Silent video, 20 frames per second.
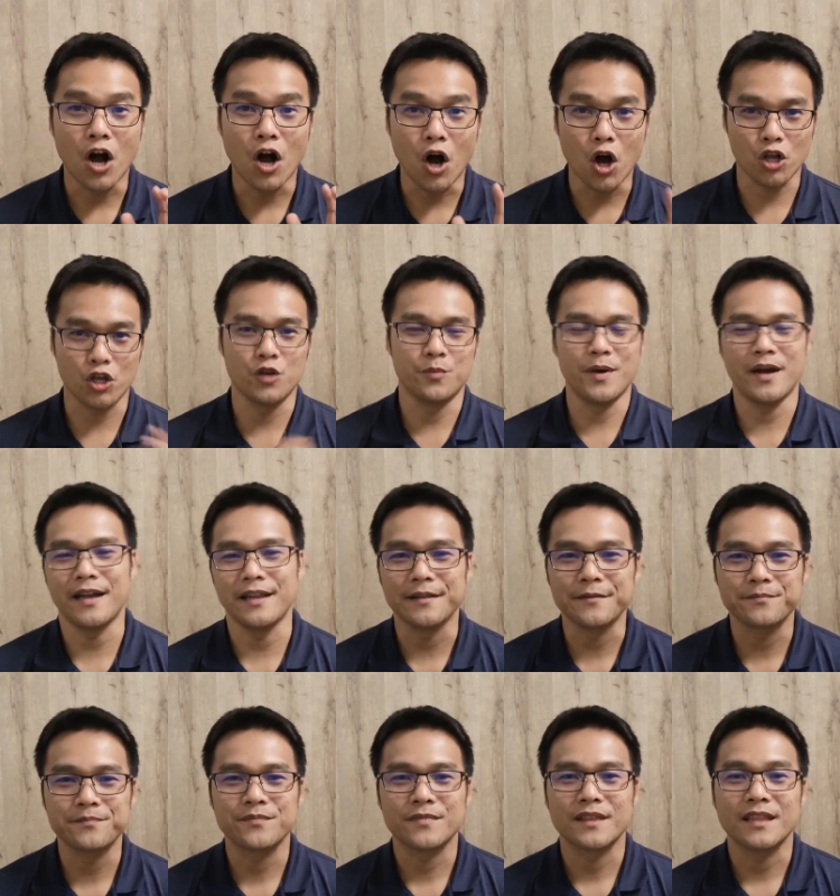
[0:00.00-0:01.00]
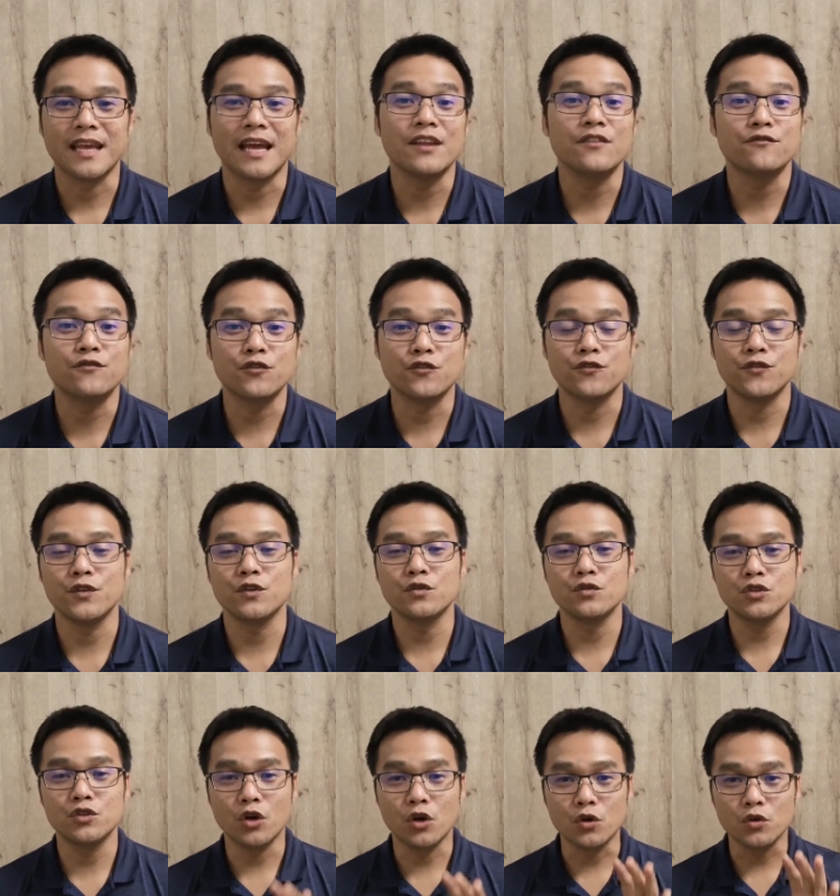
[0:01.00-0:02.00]
occupied. Then
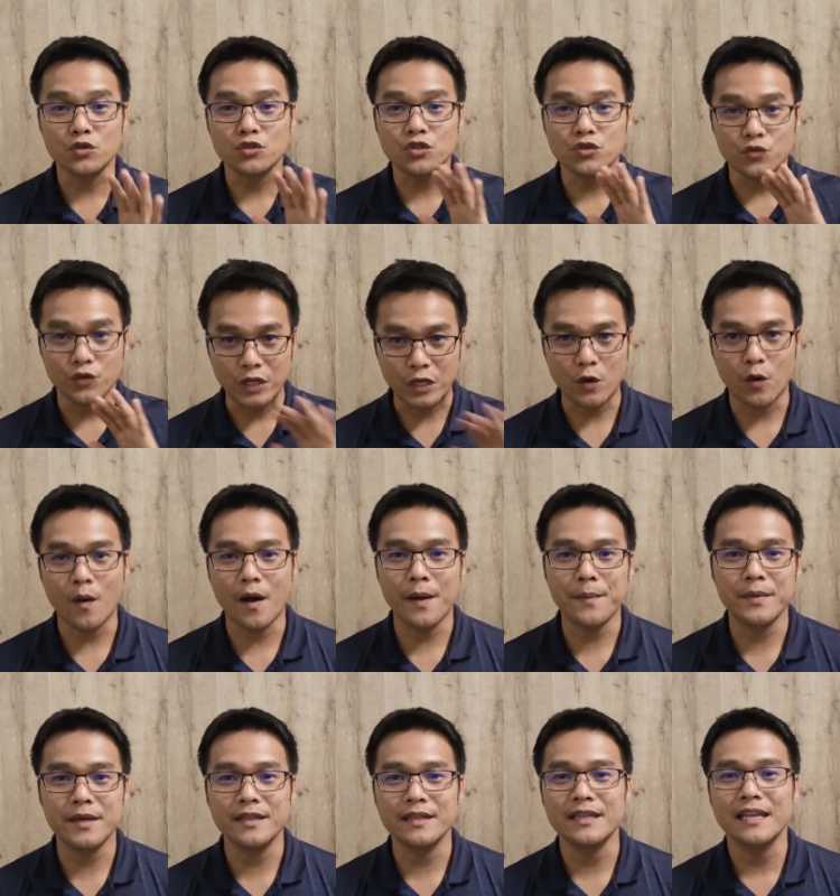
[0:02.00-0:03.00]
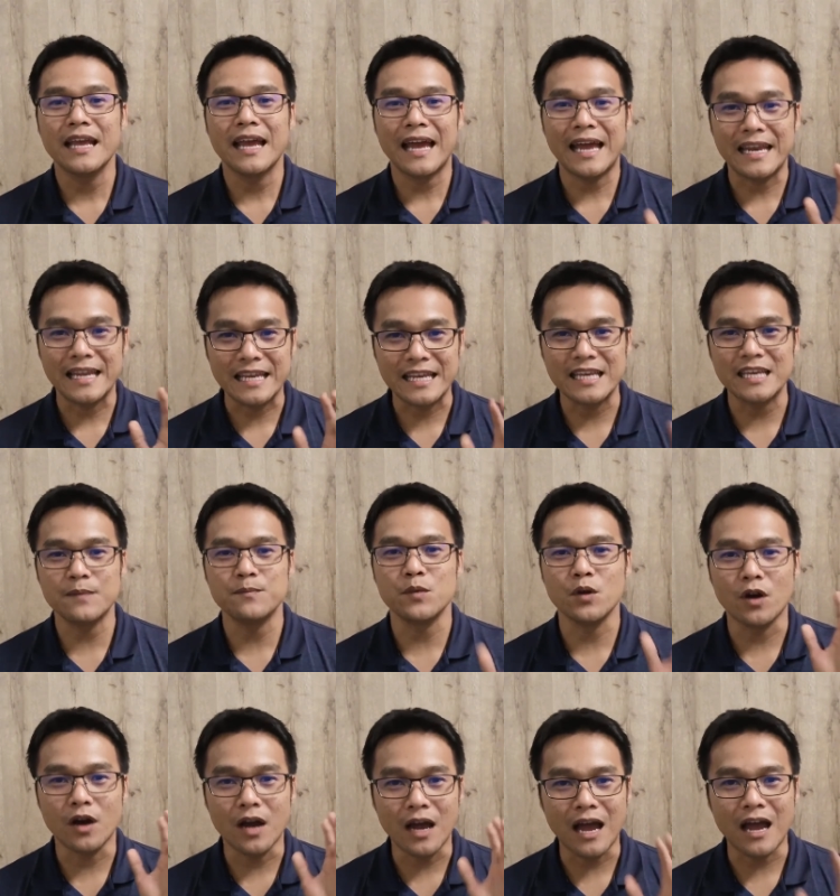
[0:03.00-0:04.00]
fulfill those requirements and keep
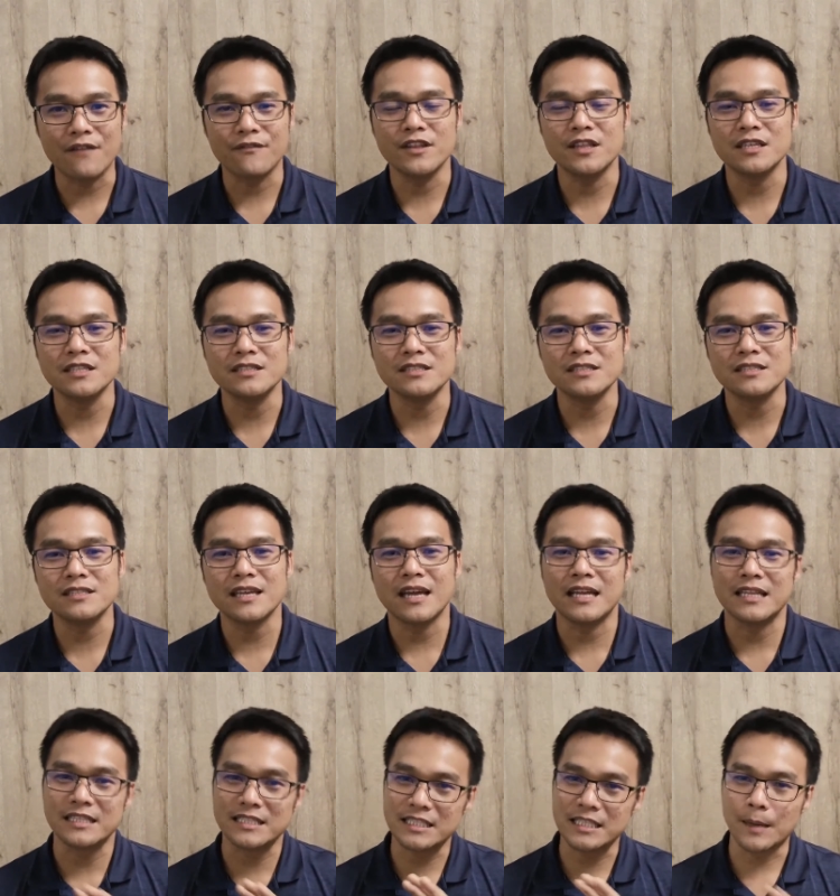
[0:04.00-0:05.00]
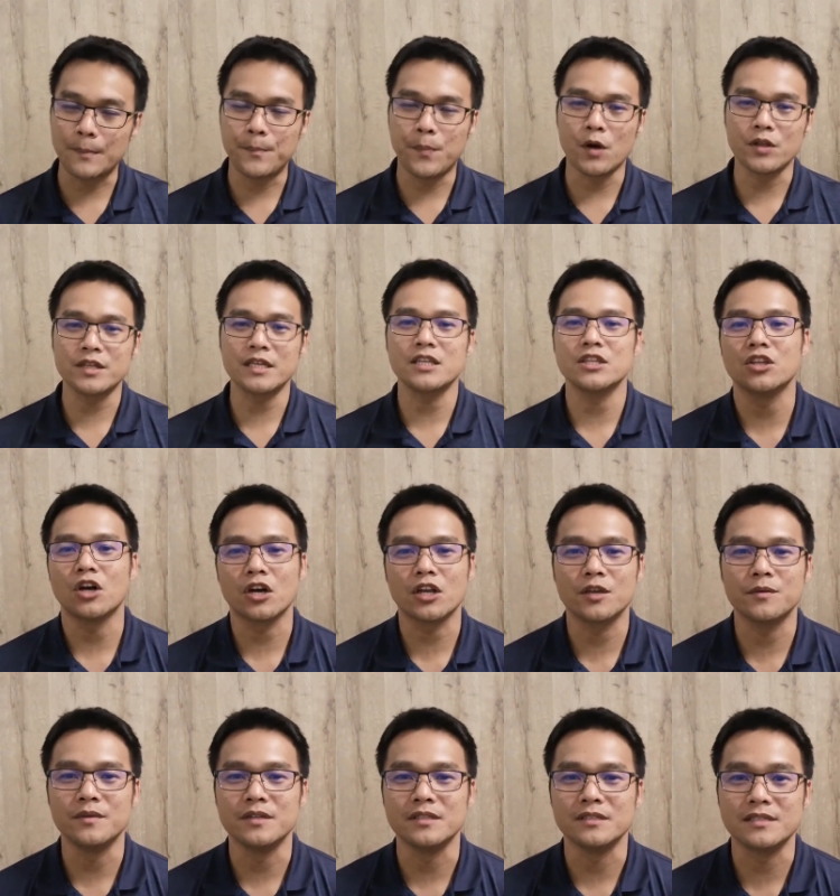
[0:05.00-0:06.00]
your evidence and supporting
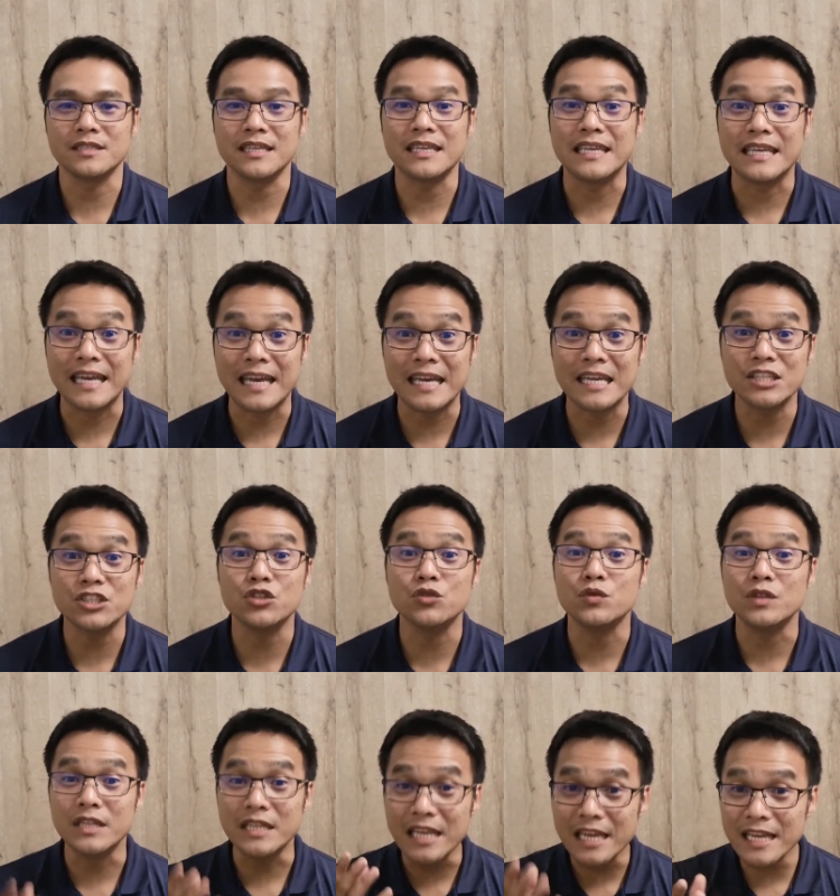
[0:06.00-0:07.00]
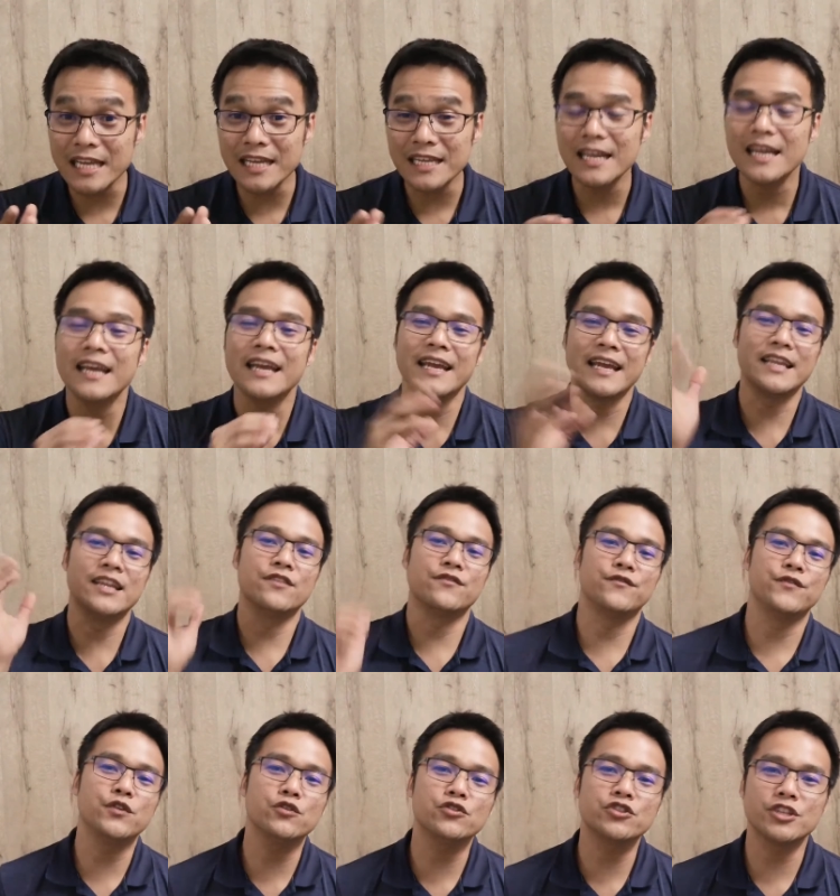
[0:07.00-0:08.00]
documents in case you need it in the
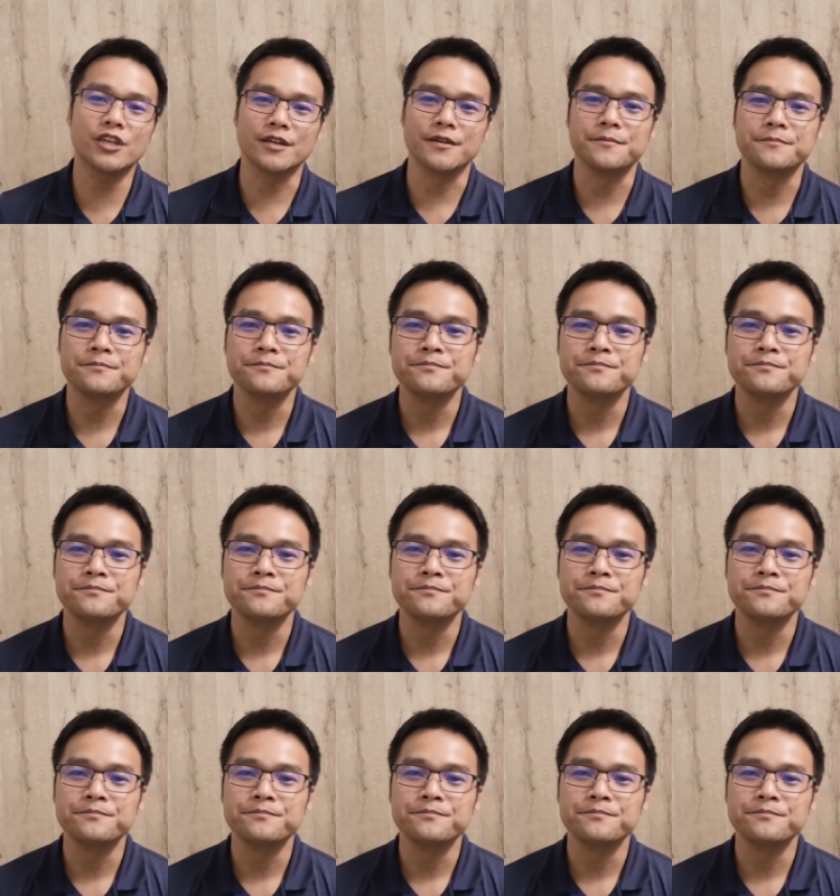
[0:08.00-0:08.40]
future.